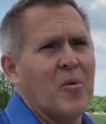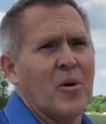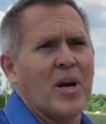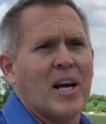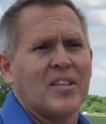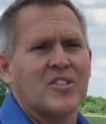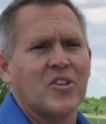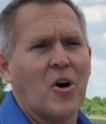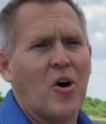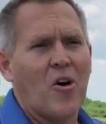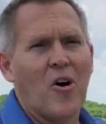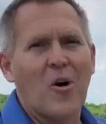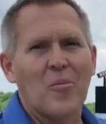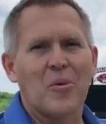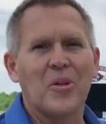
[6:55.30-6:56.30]
when I saw
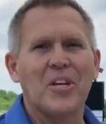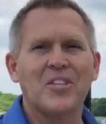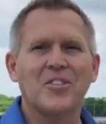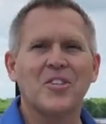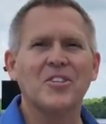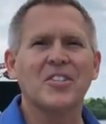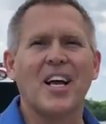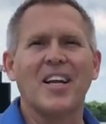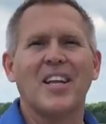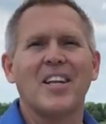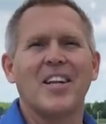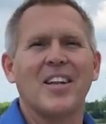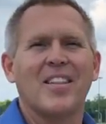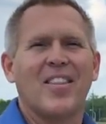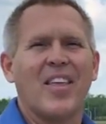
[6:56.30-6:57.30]
our bleachers, I
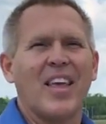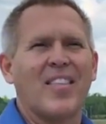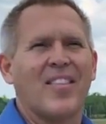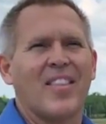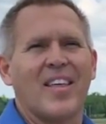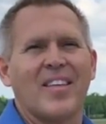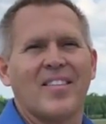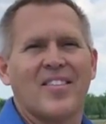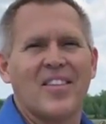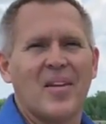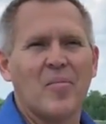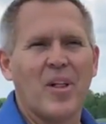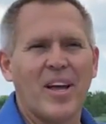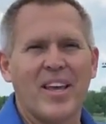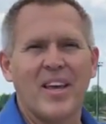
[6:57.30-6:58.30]
didn't think that it
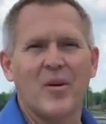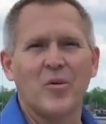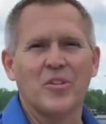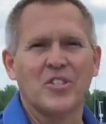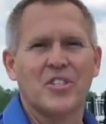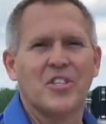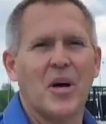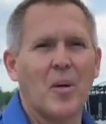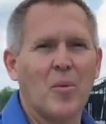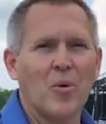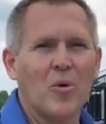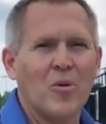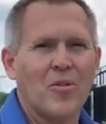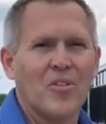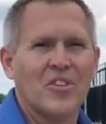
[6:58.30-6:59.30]
seemed like it was
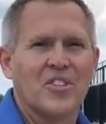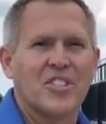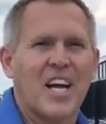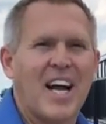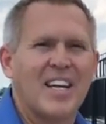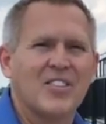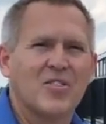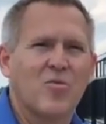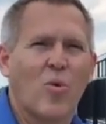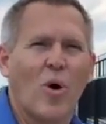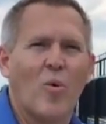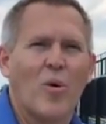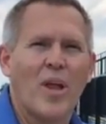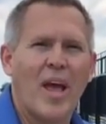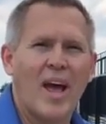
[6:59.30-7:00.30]
double the size of
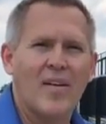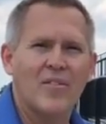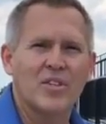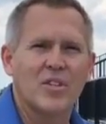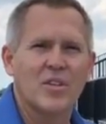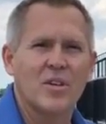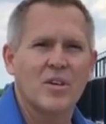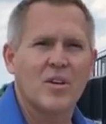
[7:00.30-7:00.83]
what we have at the